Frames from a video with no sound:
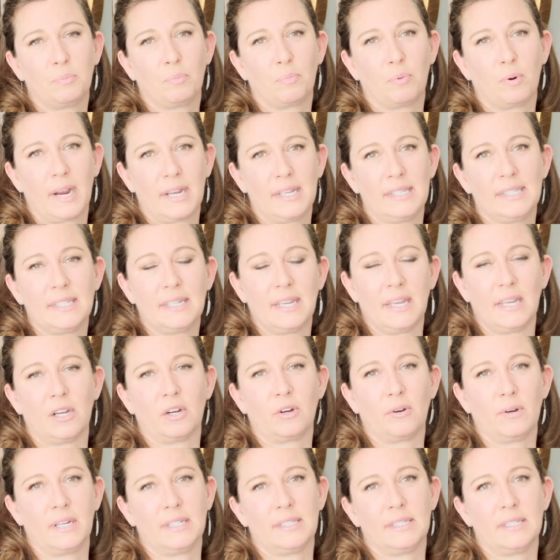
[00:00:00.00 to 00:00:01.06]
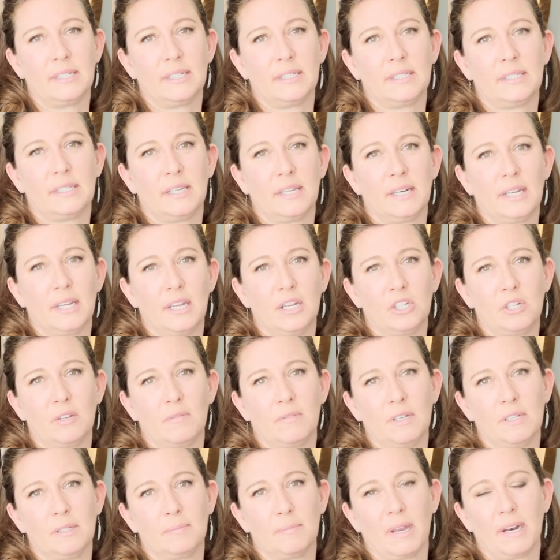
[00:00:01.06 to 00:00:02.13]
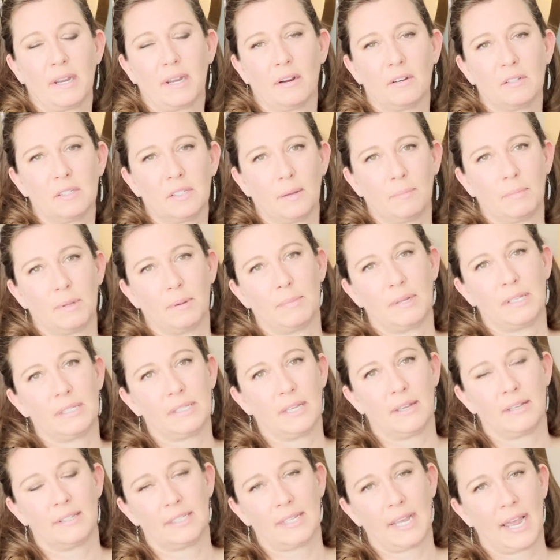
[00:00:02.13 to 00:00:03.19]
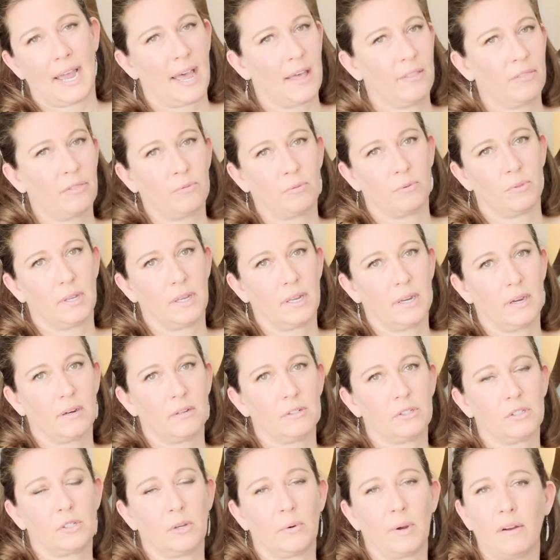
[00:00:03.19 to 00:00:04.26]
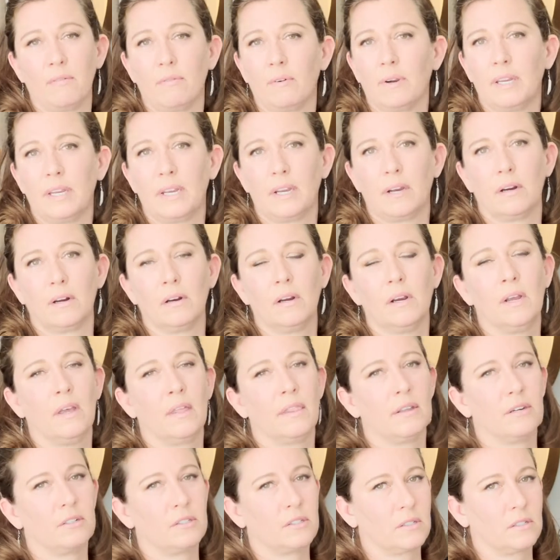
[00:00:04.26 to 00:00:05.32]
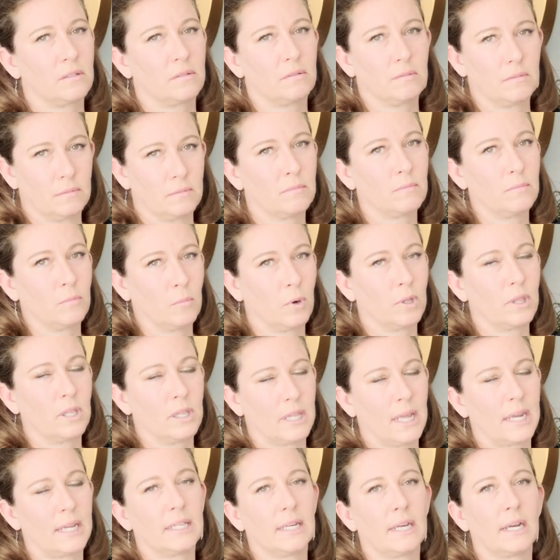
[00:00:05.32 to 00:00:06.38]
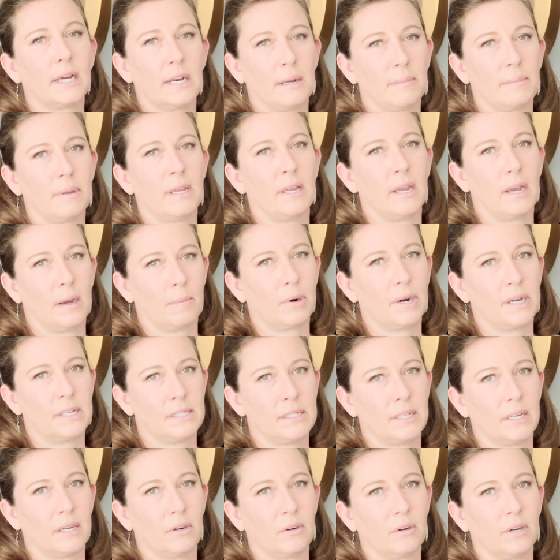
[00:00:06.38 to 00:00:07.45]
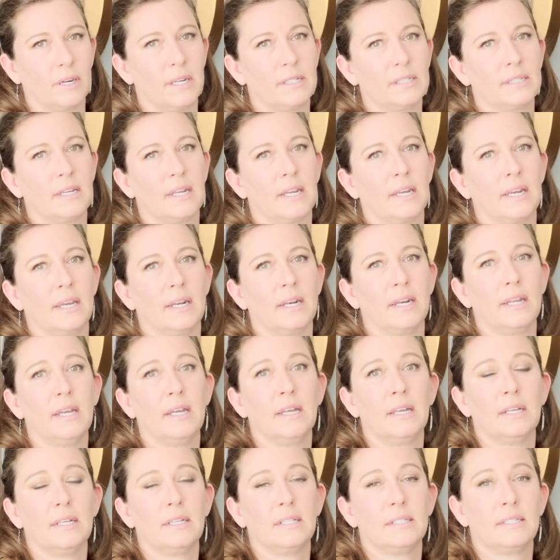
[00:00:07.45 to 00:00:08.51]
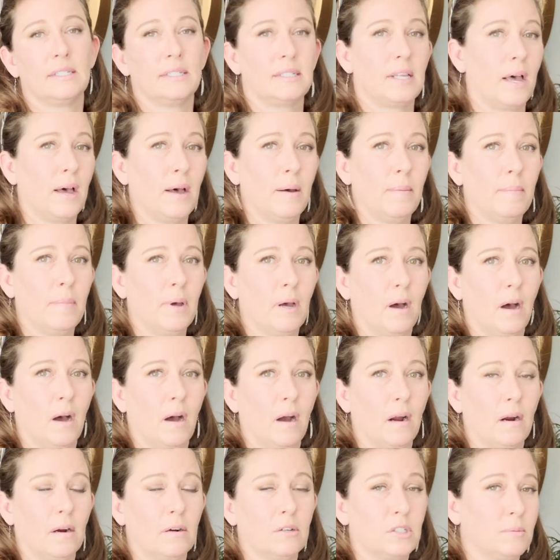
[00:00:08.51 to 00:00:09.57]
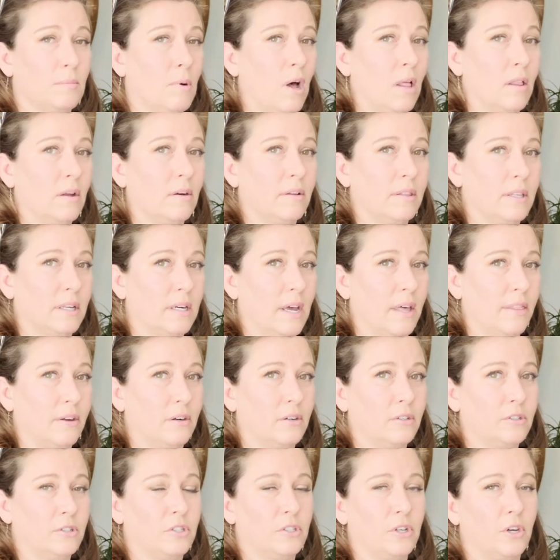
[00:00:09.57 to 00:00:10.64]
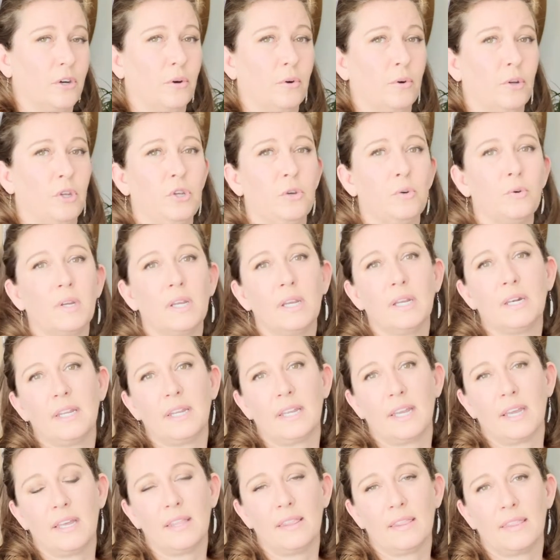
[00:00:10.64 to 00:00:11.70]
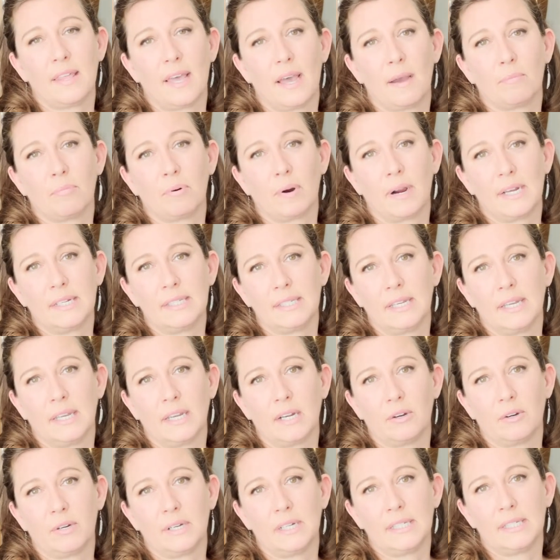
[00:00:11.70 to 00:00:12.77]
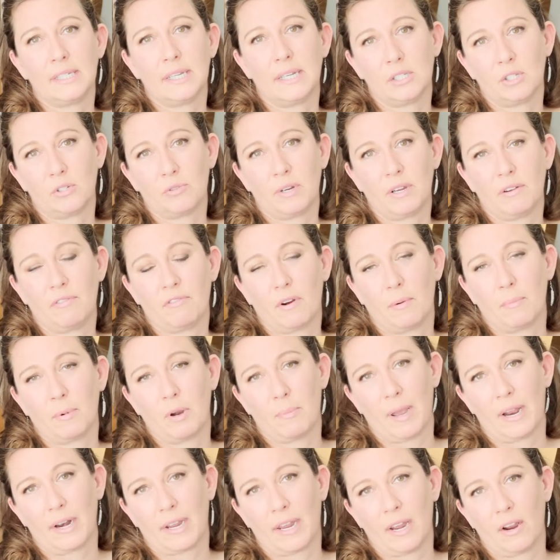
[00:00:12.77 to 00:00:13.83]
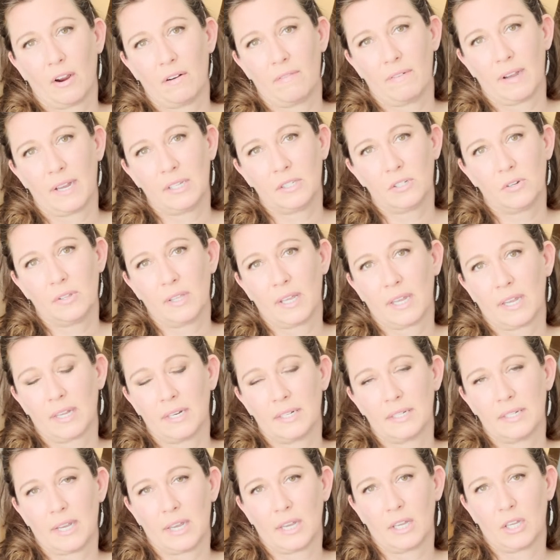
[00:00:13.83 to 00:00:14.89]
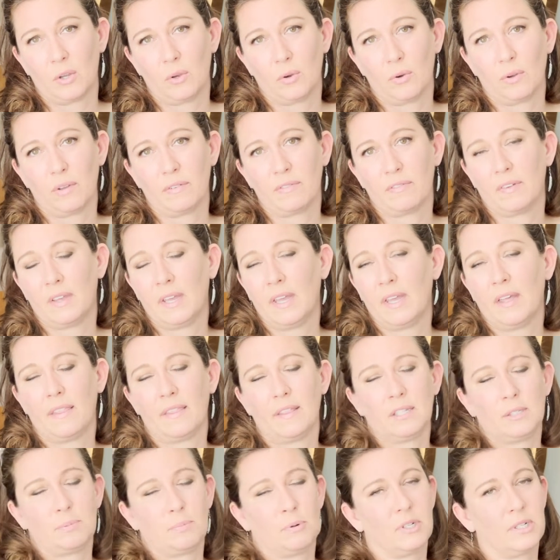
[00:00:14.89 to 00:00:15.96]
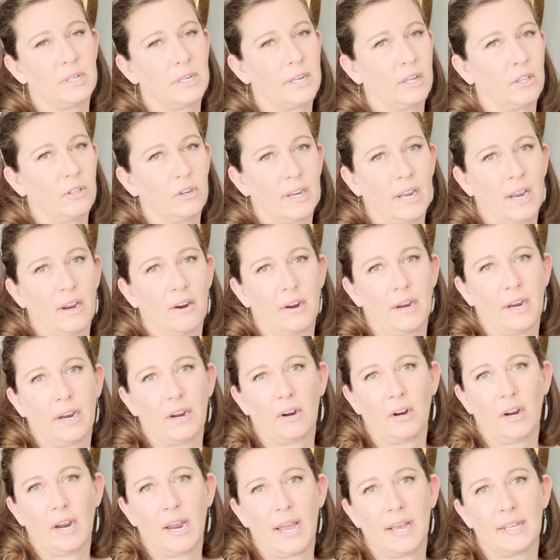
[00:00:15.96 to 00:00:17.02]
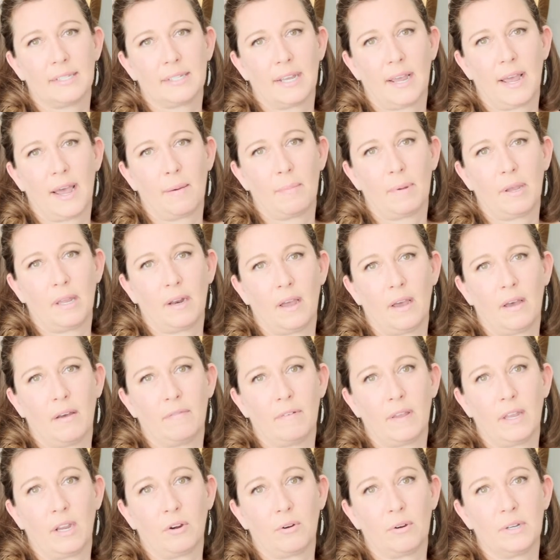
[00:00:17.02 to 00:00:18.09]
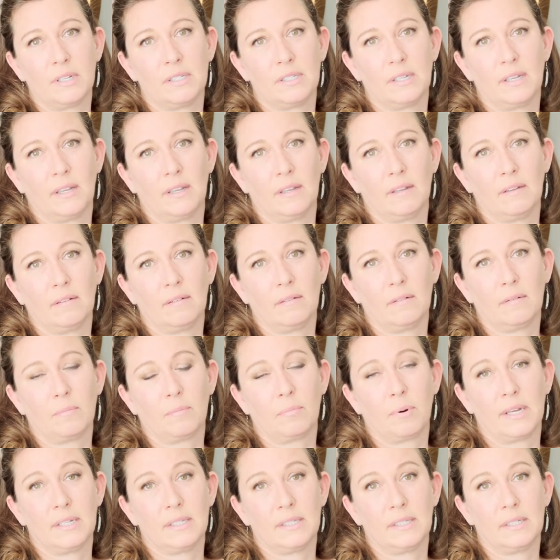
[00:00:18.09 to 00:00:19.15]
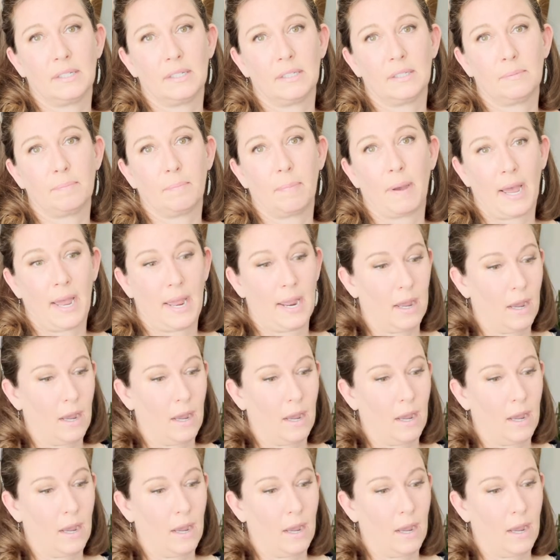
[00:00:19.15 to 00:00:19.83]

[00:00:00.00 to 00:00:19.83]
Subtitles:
price increases that each of these Medicare supplements has had through the years. So every year there's more than likely going to be a price increase, and some are smaller than others. So you can get that price increase history from your Medicare advisor. They can tell you if this particular carrier has a habit of increasing prices by